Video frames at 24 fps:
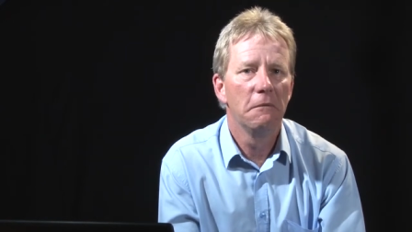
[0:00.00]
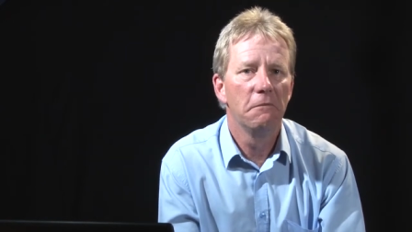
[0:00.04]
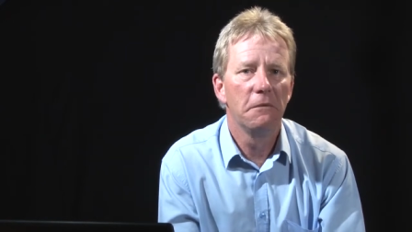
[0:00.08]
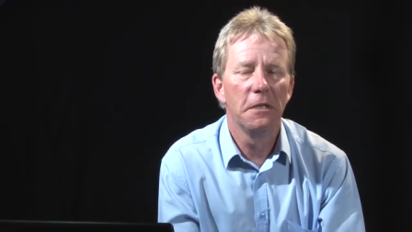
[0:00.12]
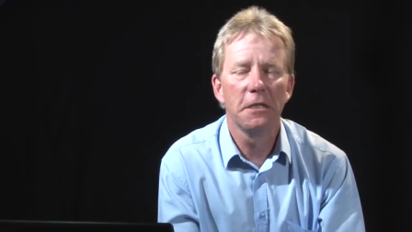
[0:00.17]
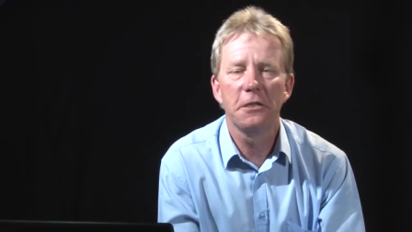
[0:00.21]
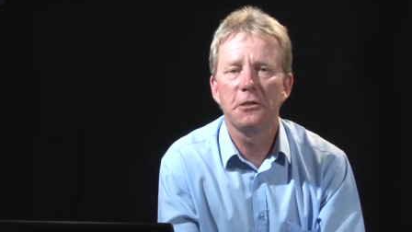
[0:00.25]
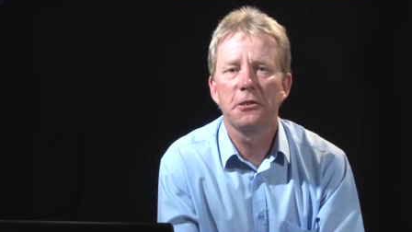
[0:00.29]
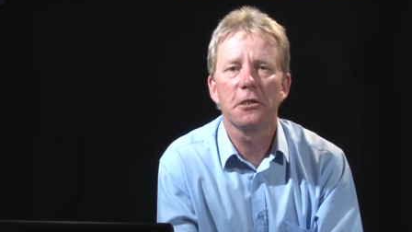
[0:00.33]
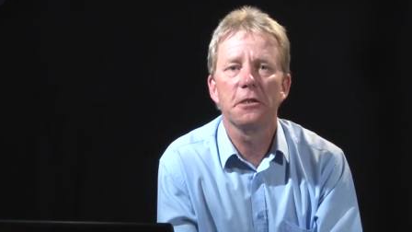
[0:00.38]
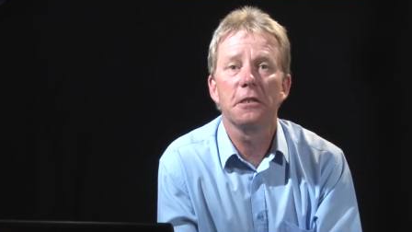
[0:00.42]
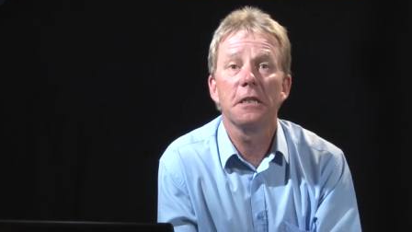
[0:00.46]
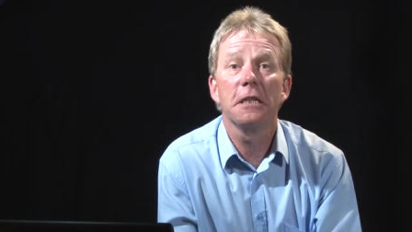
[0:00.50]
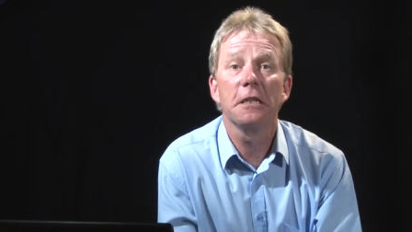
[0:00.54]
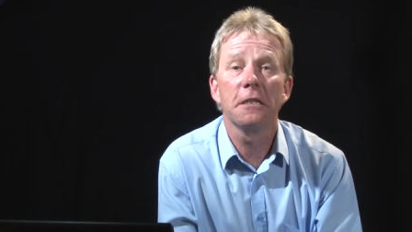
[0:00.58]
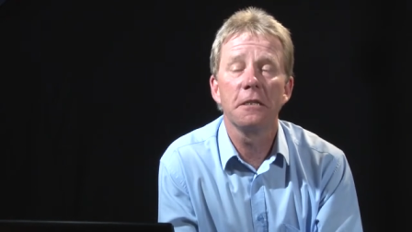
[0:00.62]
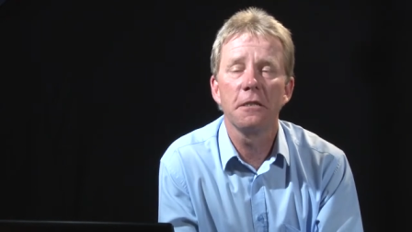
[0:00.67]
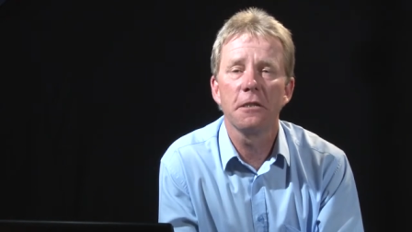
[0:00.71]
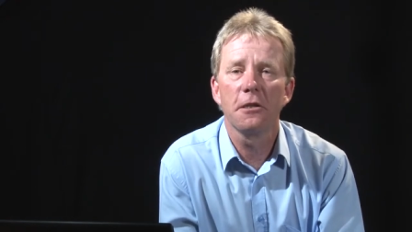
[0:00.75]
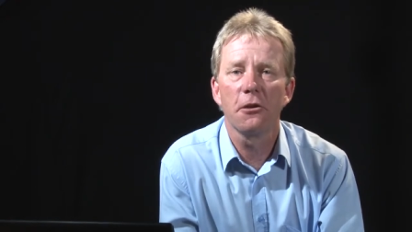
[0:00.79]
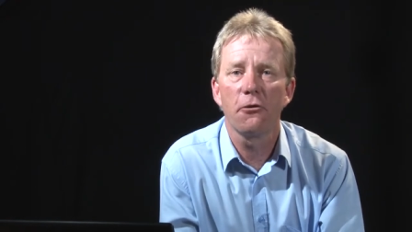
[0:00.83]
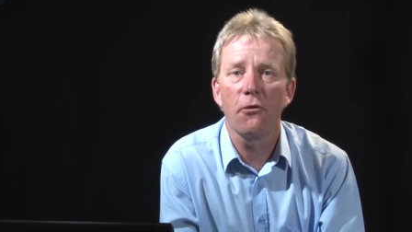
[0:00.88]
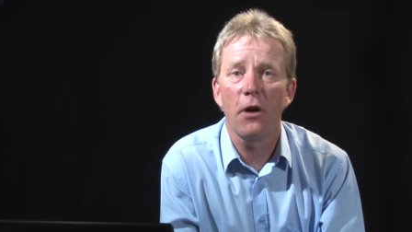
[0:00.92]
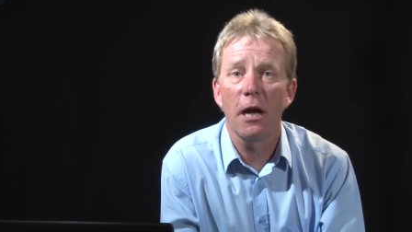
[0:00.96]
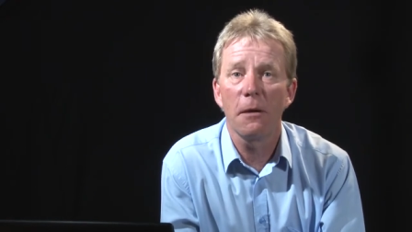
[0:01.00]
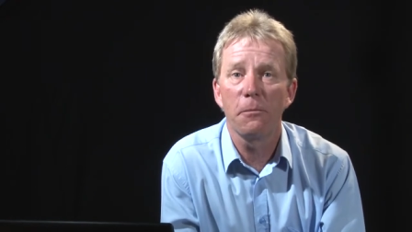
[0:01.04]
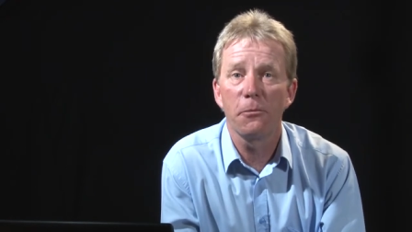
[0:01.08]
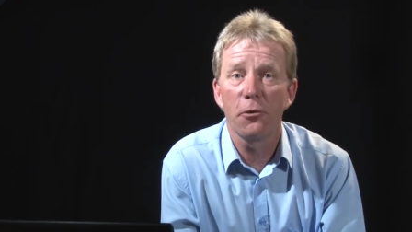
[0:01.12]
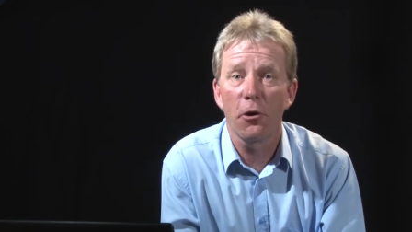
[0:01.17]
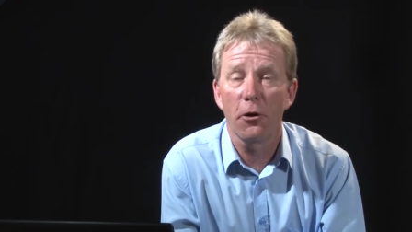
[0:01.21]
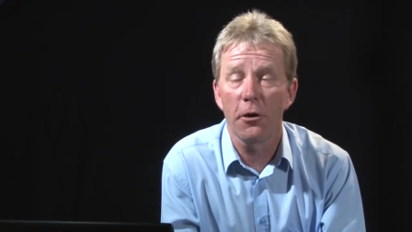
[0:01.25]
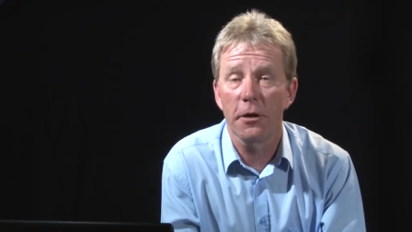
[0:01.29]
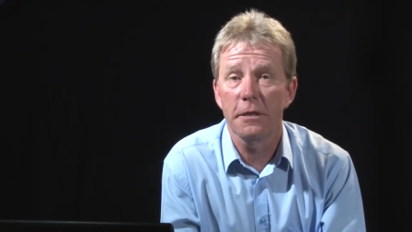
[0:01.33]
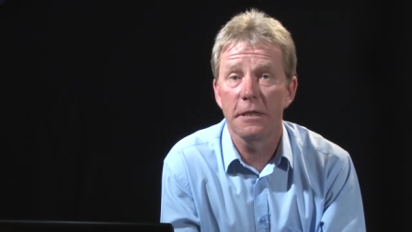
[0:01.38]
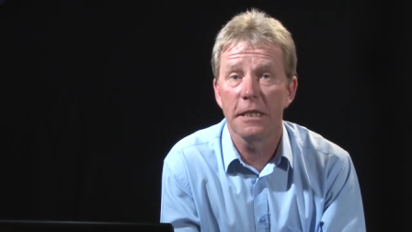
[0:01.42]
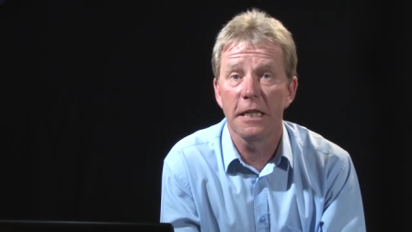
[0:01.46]
this just isn't the right
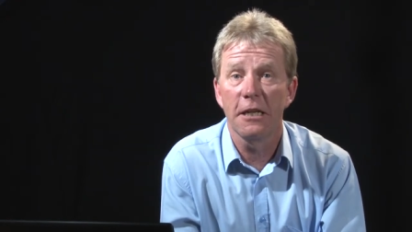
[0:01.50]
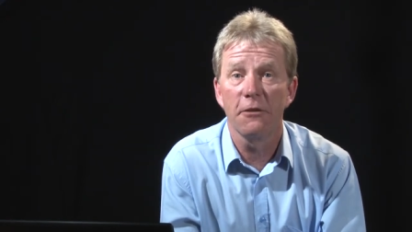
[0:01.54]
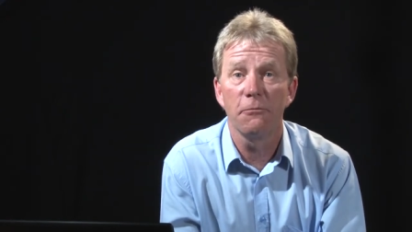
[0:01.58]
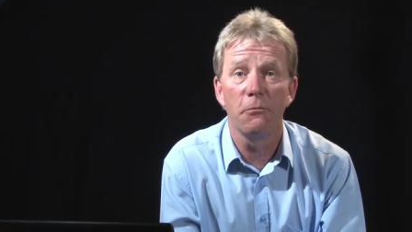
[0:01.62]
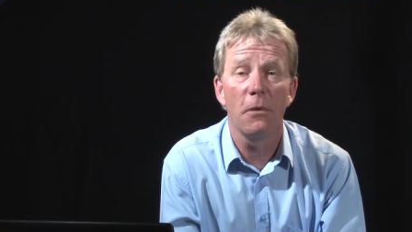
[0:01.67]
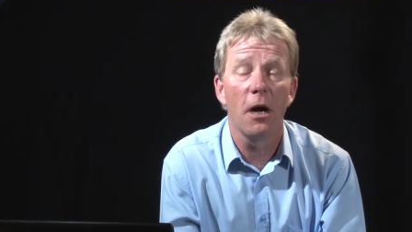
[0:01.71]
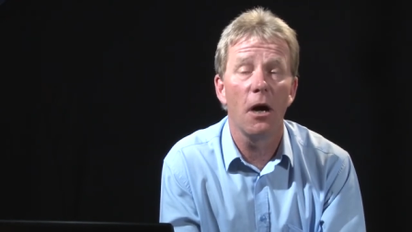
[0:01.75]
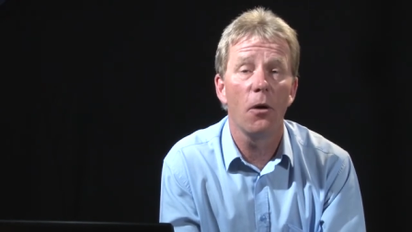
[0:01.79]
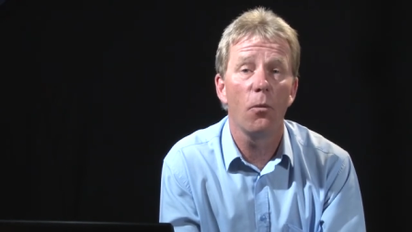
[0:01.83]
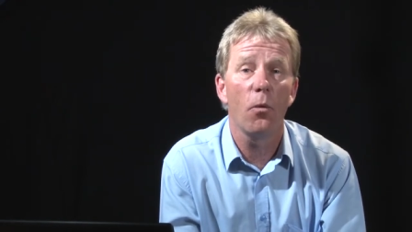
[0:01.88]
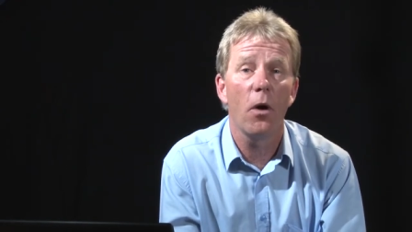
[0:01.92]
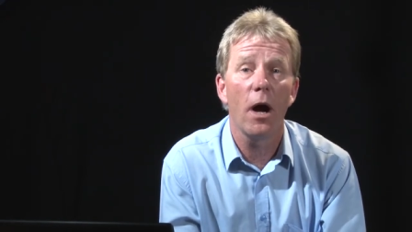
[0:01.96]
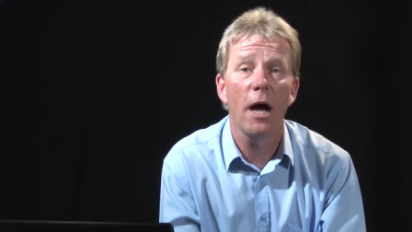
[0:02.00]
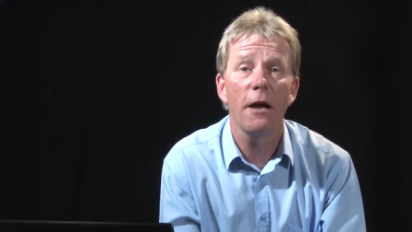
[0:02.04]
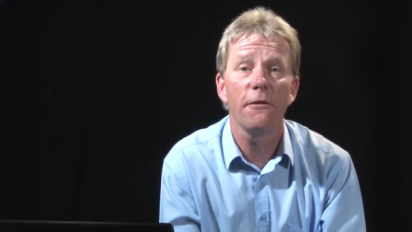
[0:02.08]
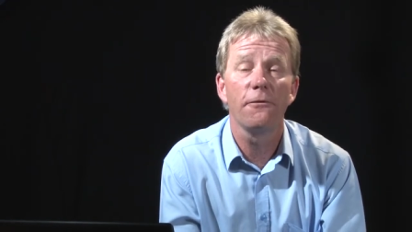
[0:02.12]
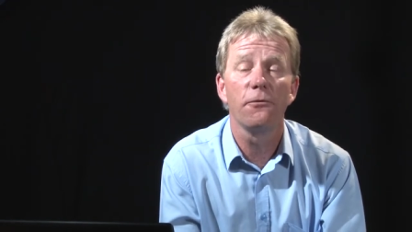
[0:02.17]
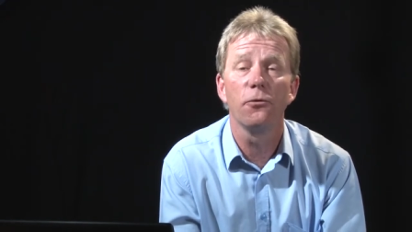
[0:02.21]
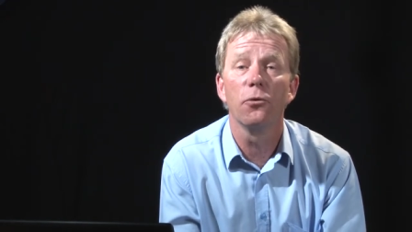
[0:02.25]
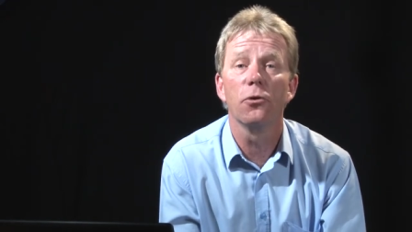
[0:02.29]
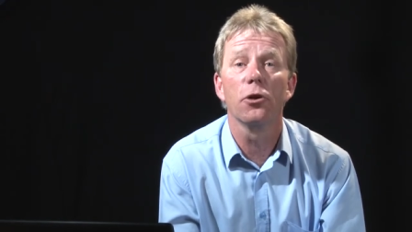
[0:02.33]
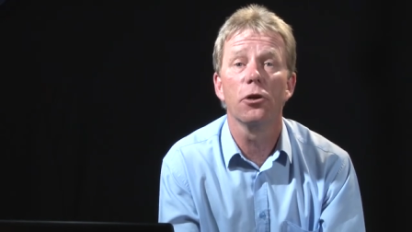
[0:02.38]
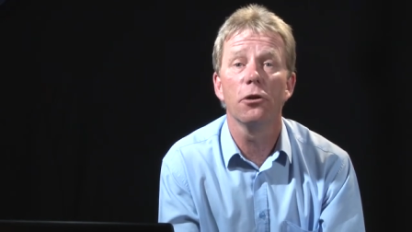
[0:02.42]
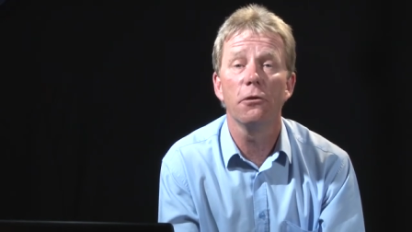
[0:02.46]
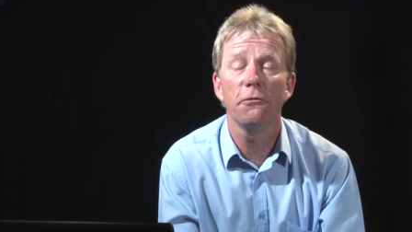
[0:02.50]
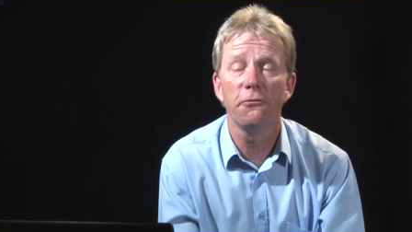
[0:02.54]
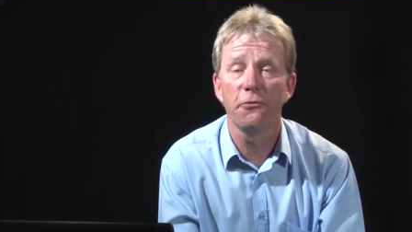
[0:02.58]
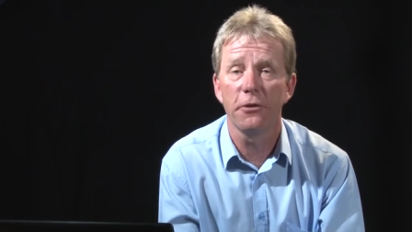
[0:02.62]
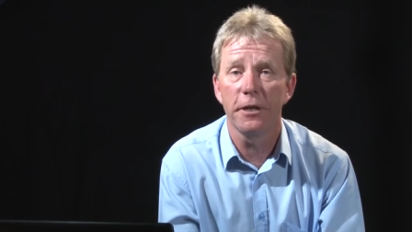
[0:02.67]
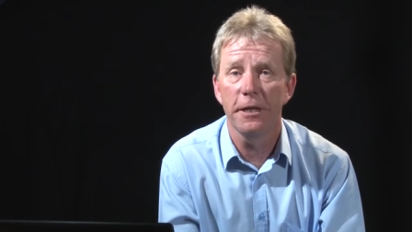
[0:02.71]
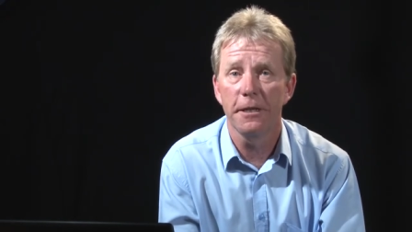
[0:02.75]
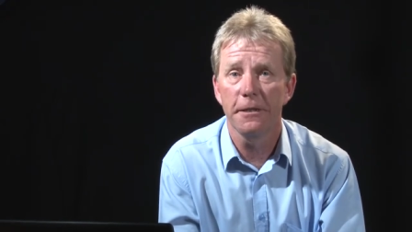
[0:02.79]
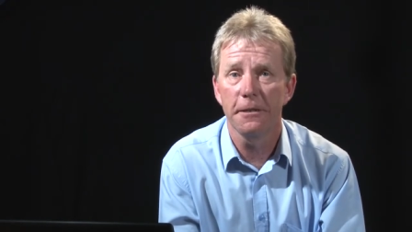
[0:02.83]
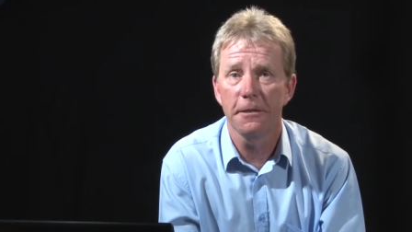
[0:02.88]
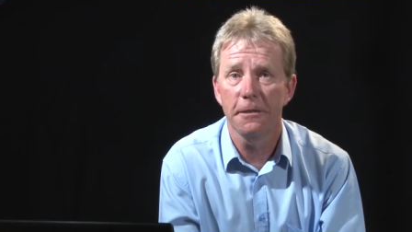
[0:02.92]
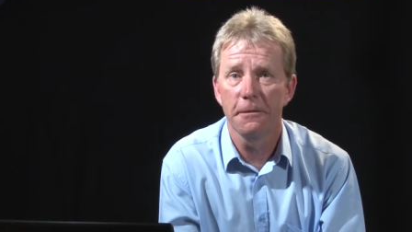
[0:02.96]
product to give my wife or
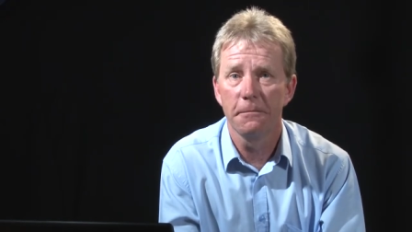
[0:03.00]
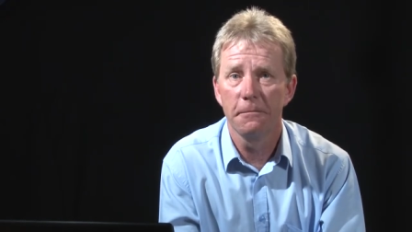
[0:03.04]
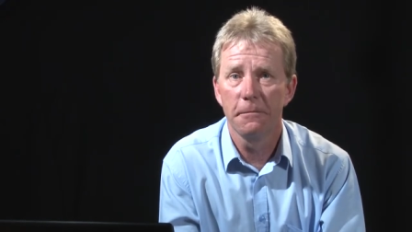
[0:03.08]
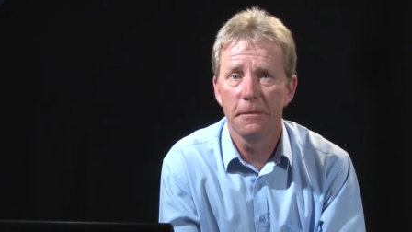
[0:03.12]
girlfriend.